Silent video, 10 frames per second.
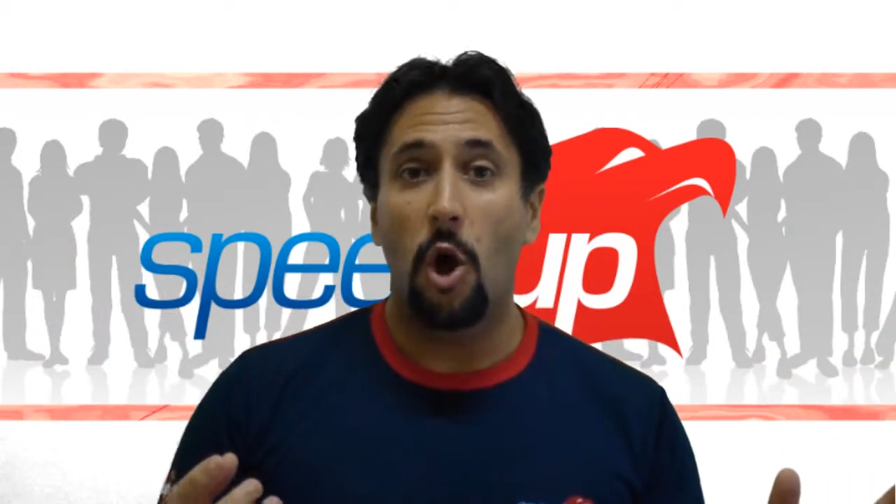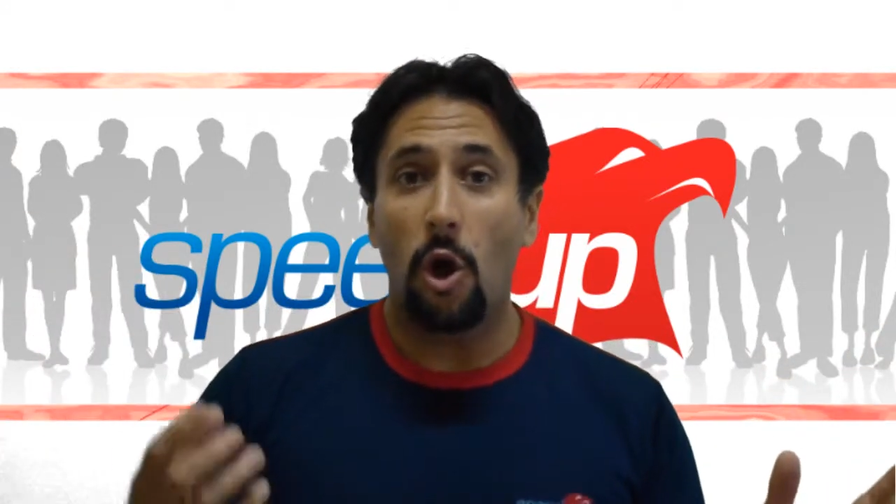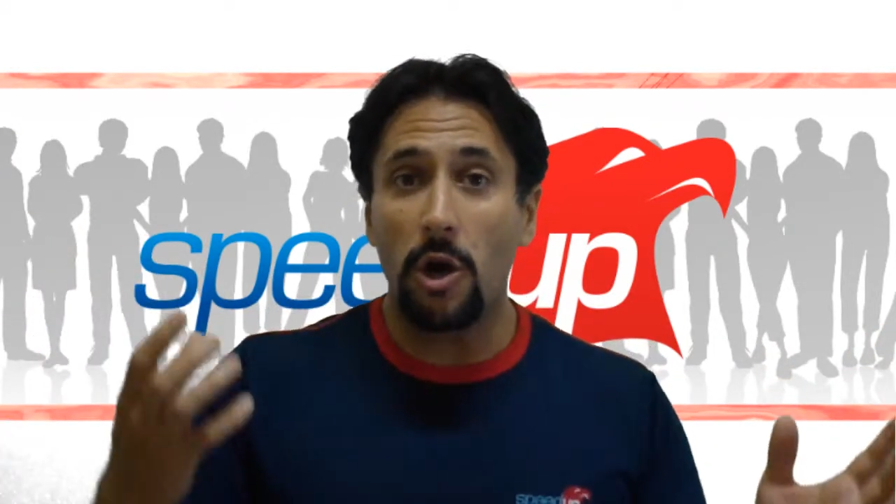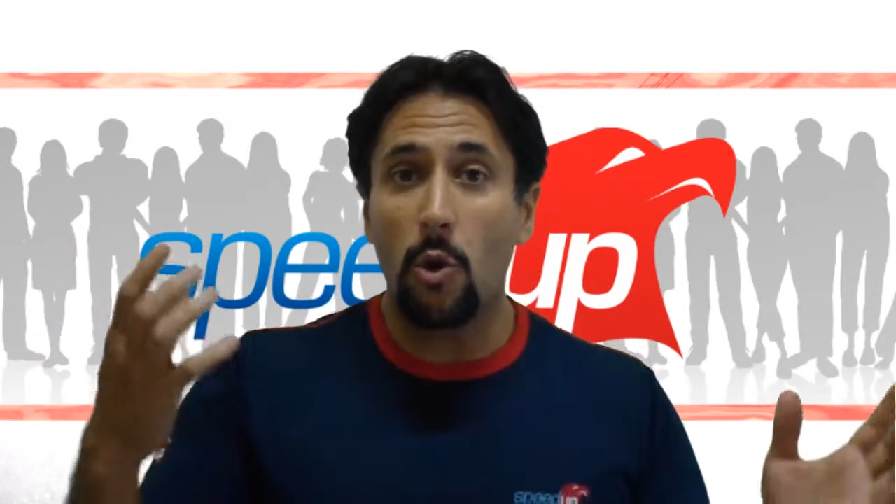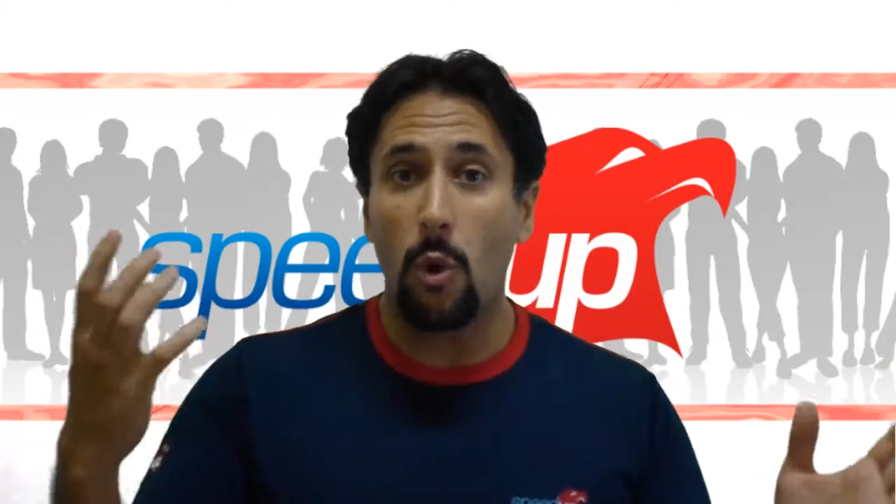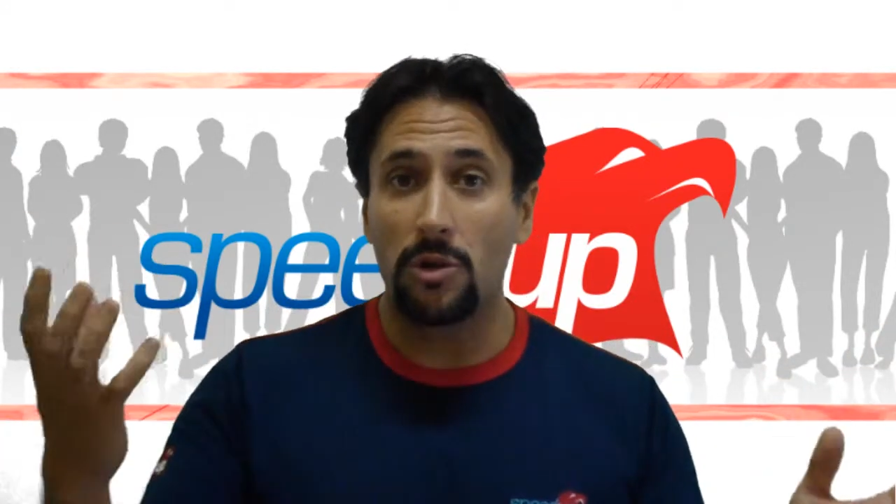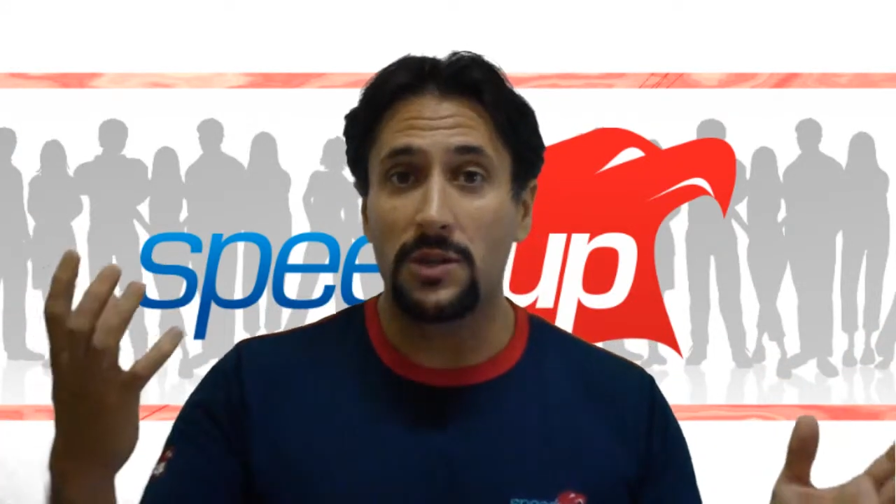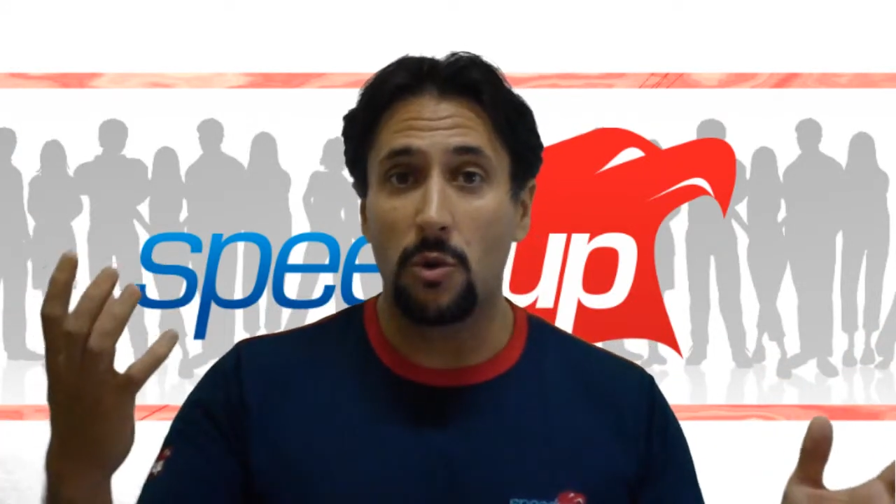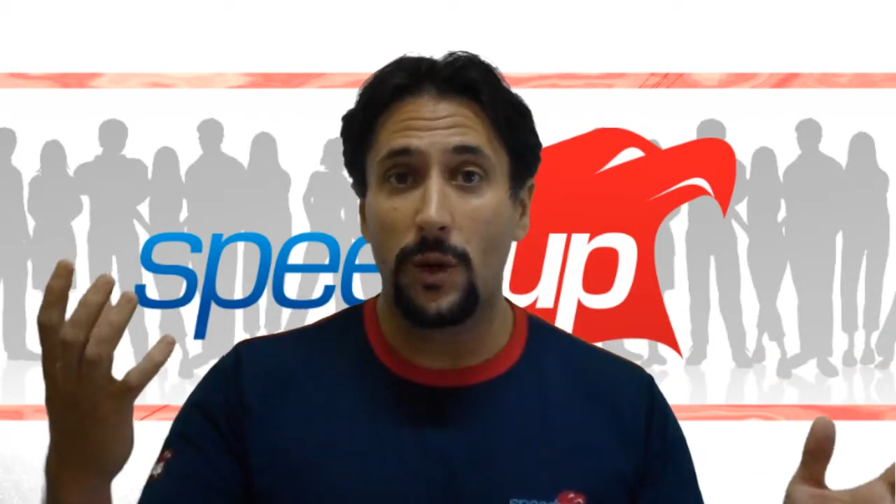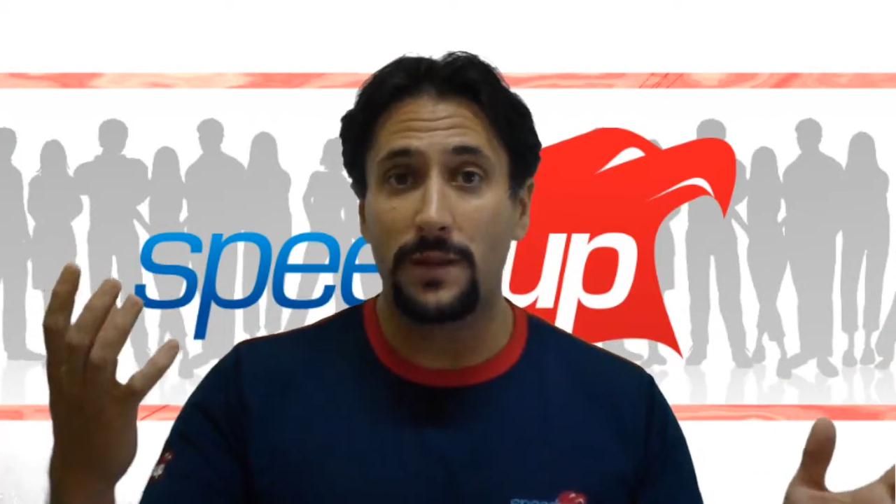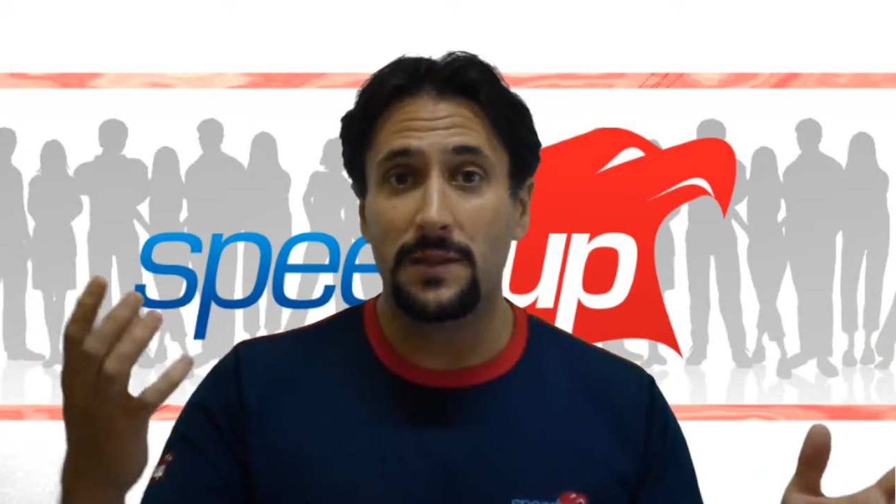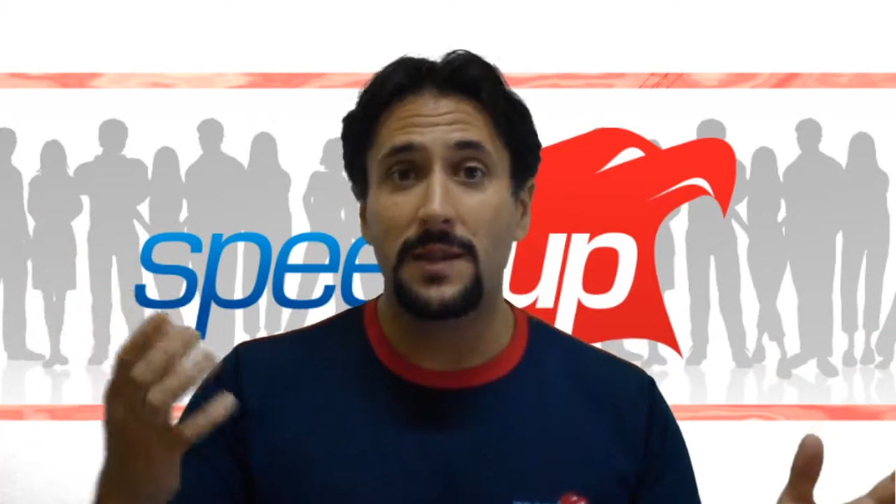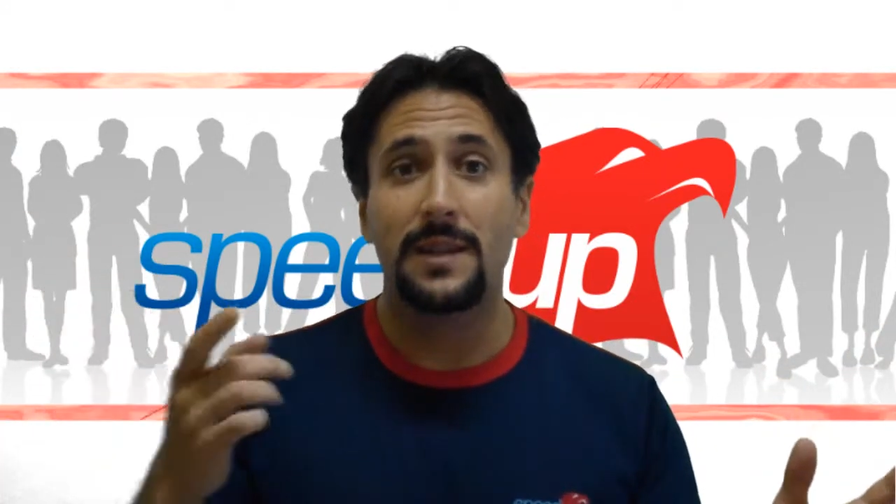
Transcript: or a consequence